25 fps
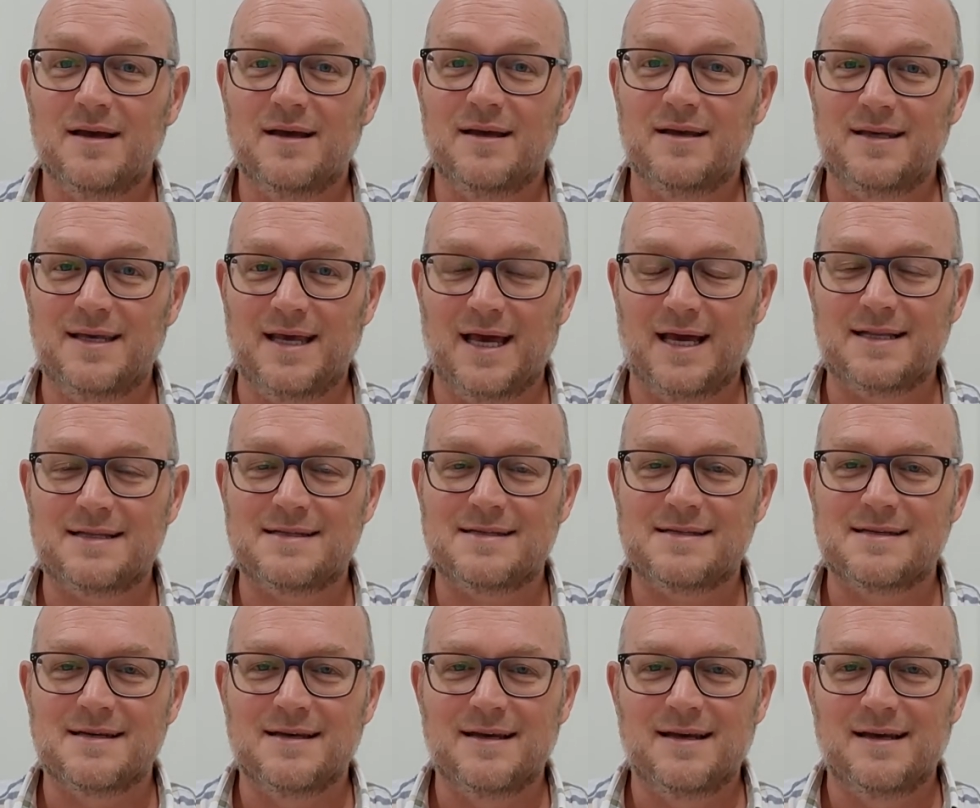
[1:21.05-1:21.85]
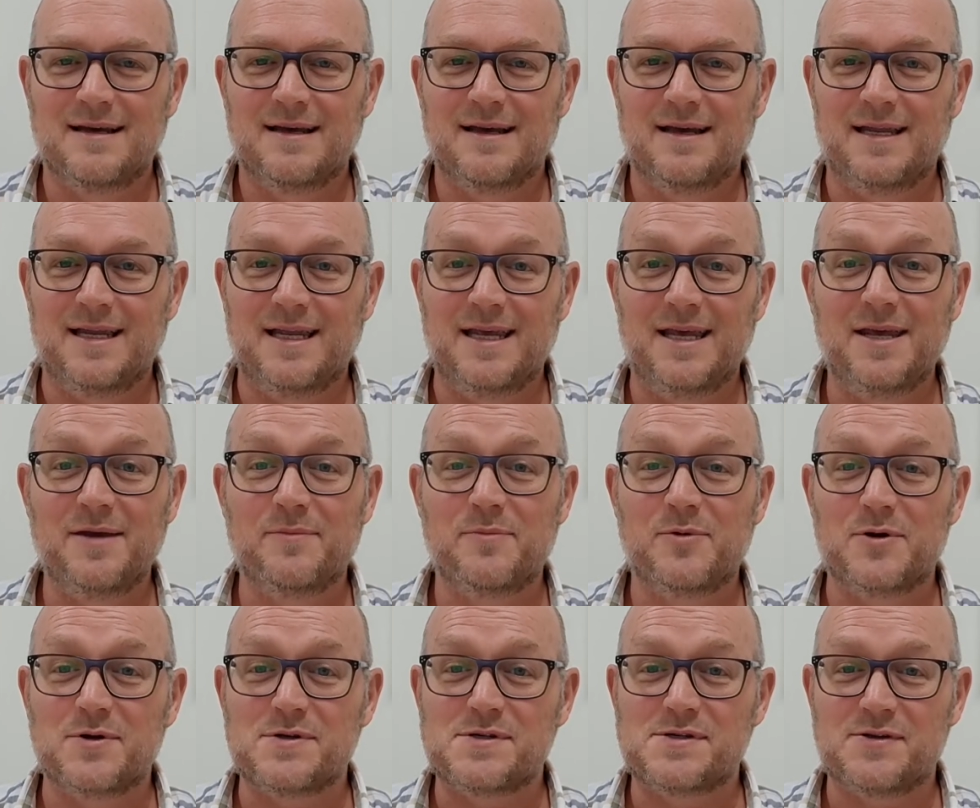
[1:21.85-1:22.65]
Yet, in
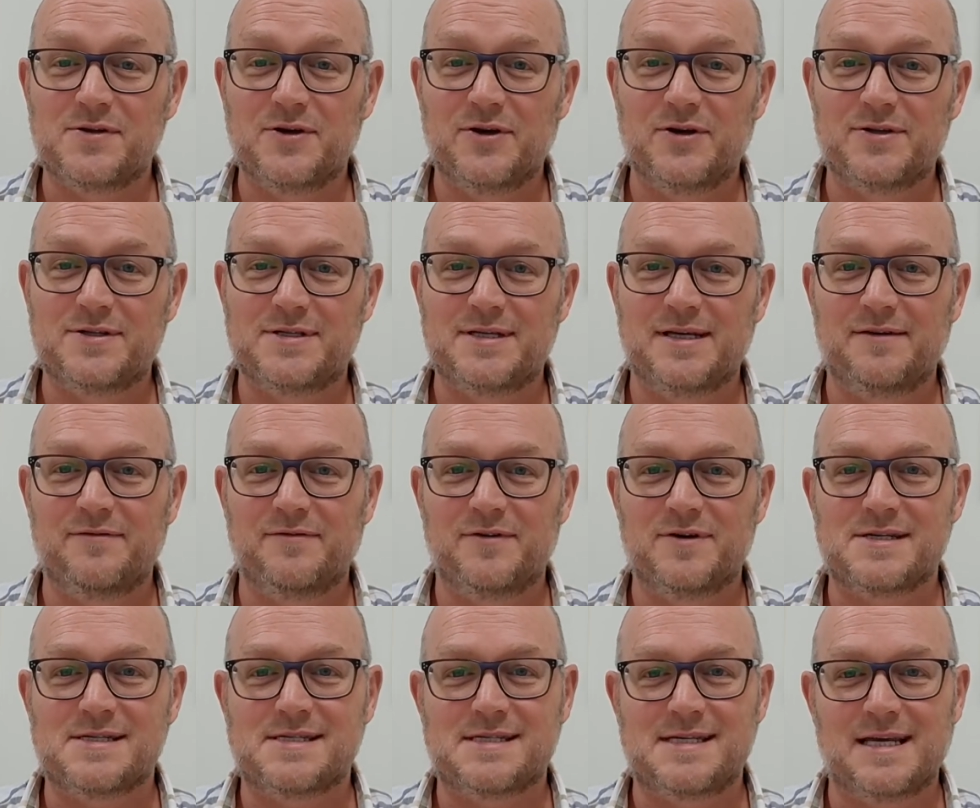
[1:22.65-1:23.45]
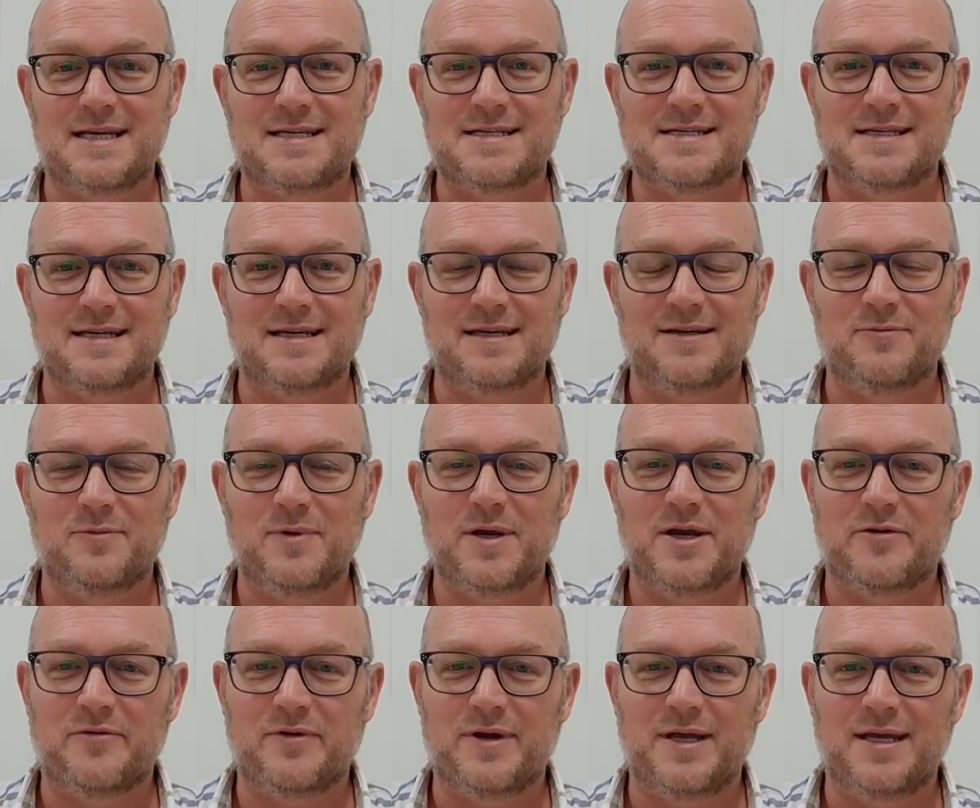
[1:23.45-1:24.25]
Hebrews 13 verse 16,
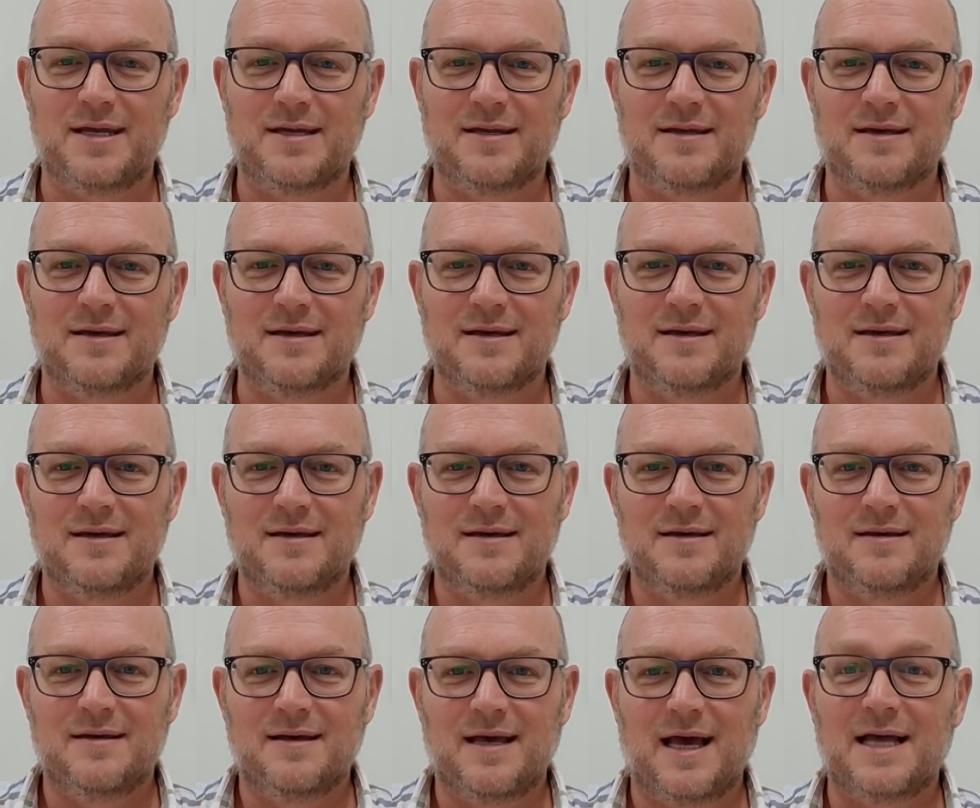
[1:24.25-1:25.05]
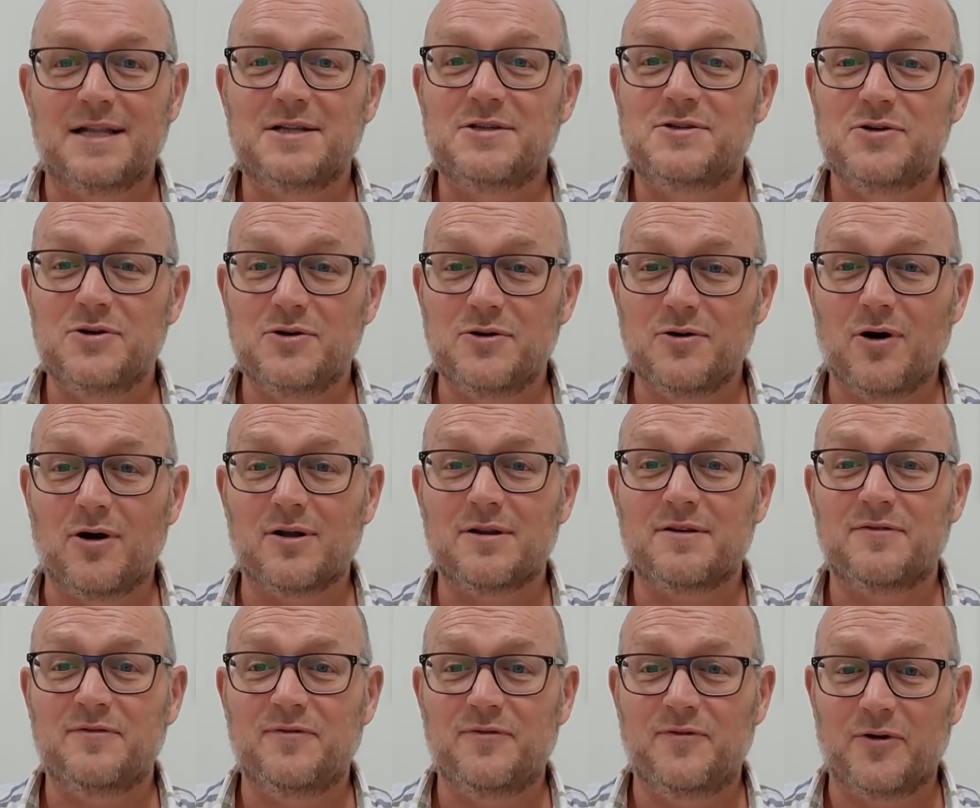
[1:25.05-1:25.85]
we read, "And do
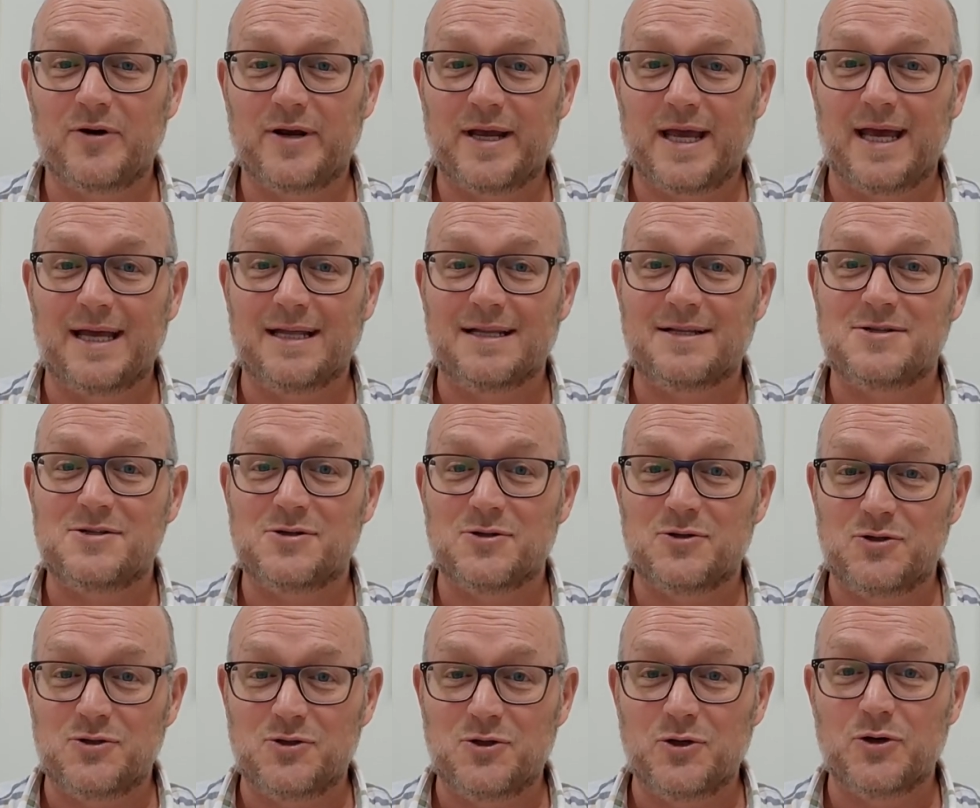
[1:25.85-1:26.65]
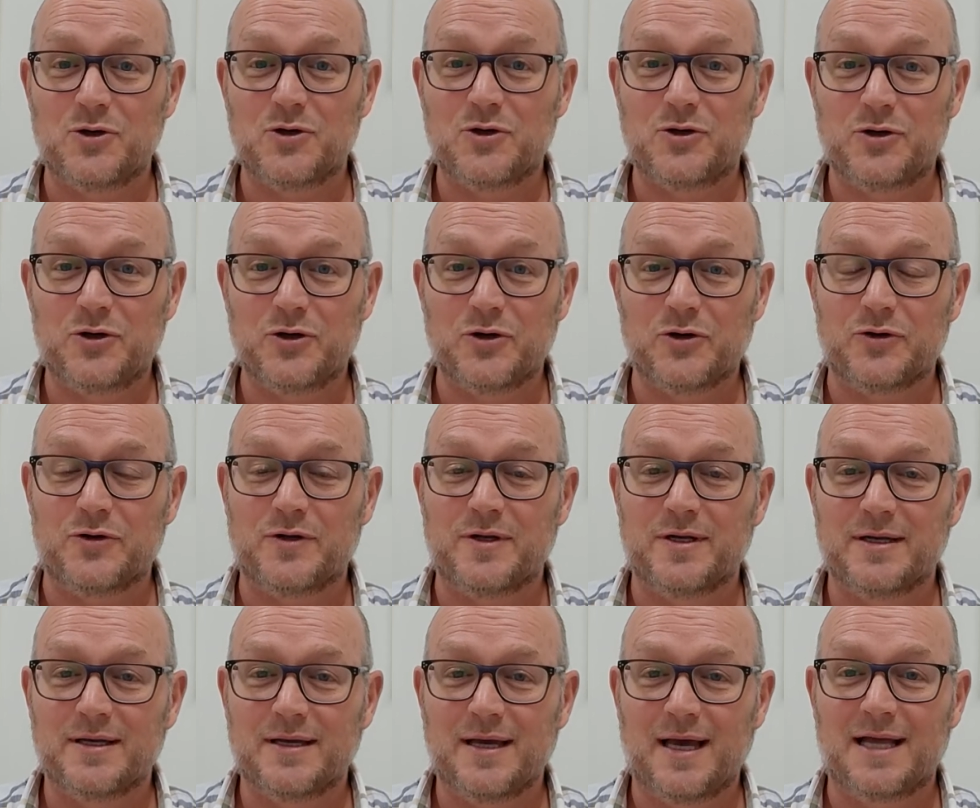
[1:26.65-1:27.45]
not forget to do
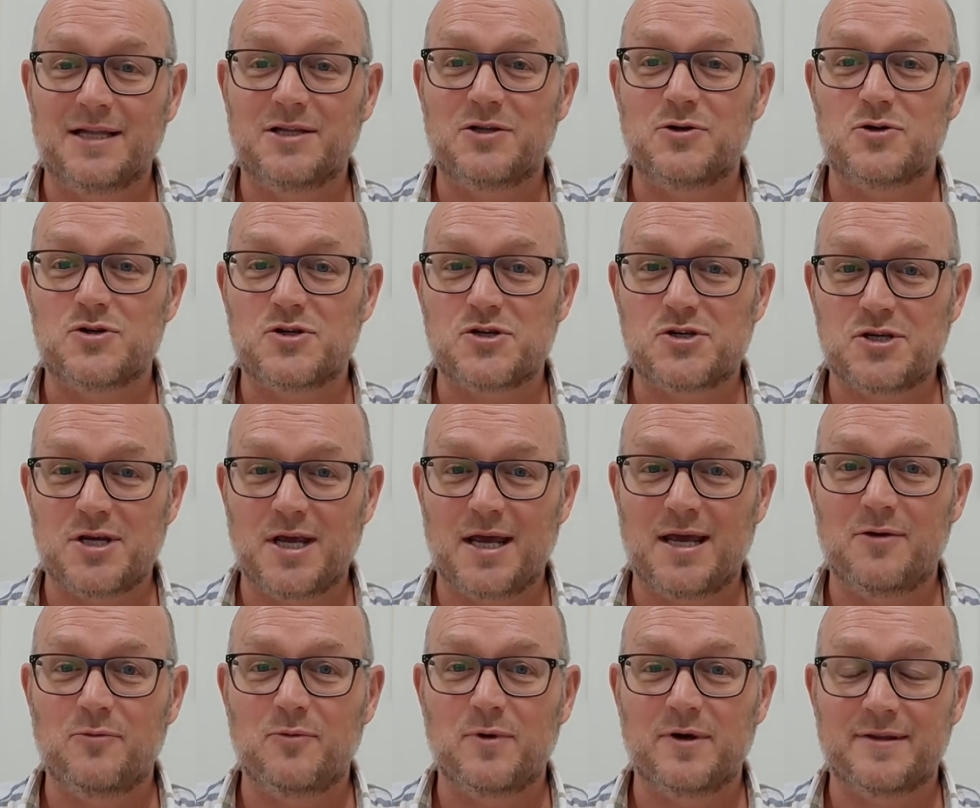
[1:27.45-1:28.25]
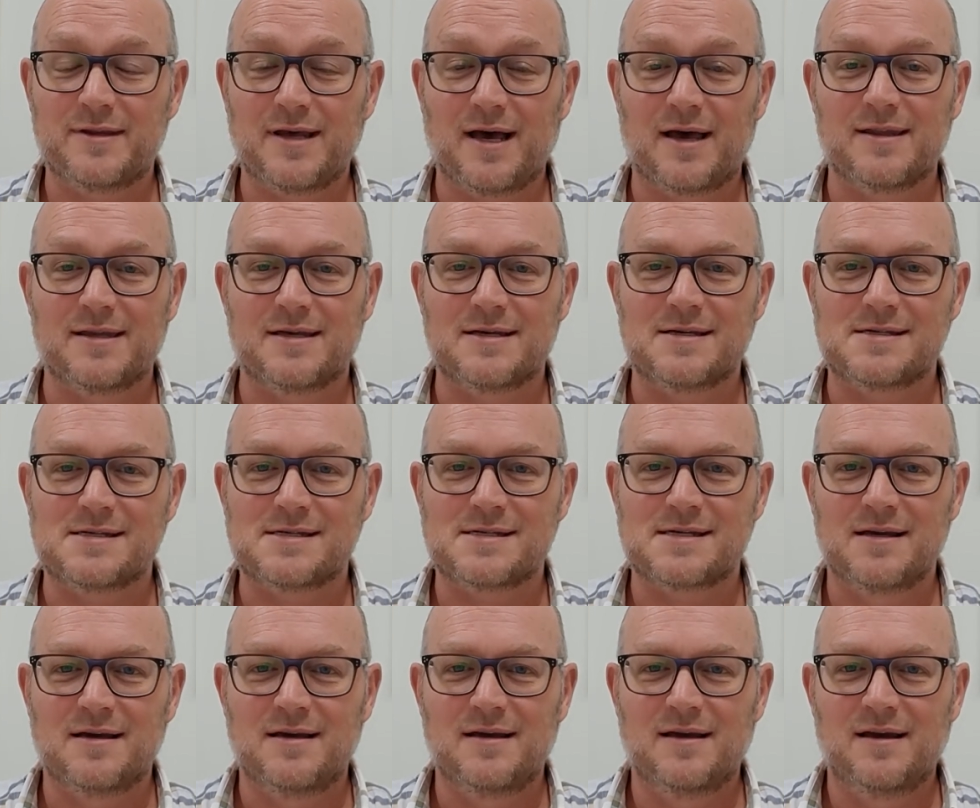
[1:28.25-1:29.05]
good and to share with
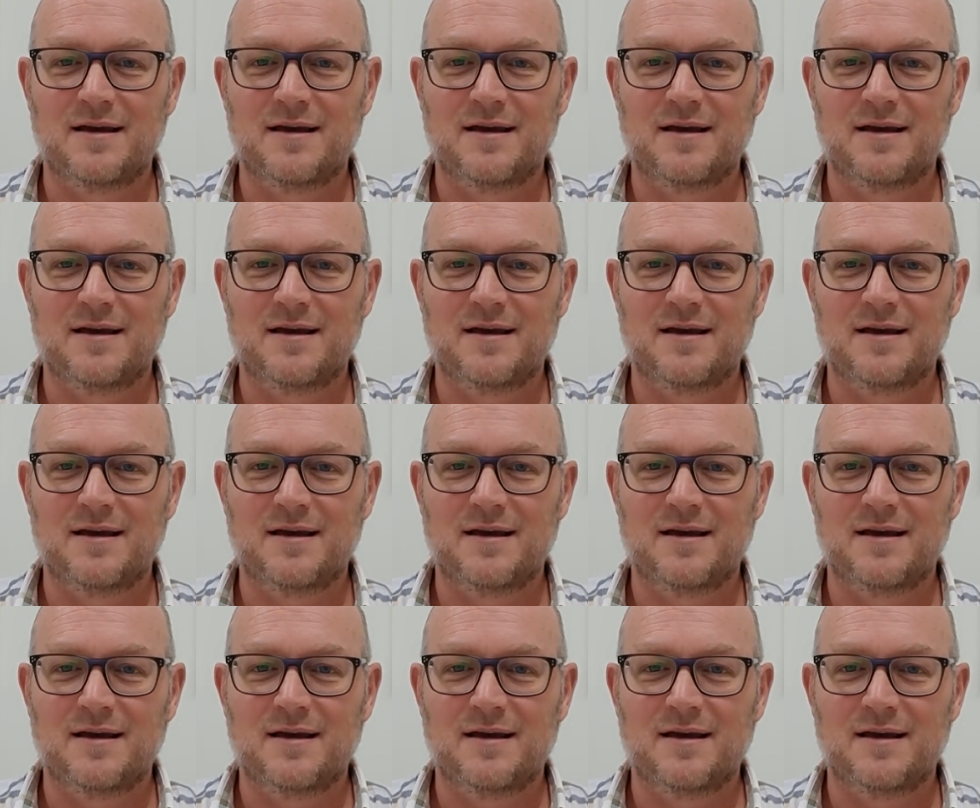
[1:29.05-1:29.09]
others,